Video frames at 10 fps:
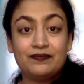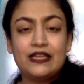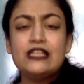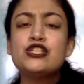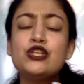
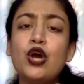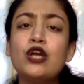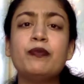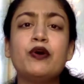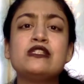It's
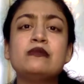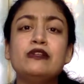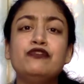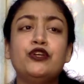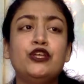not possible
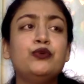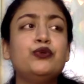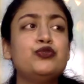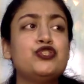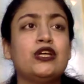for you
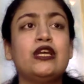to churn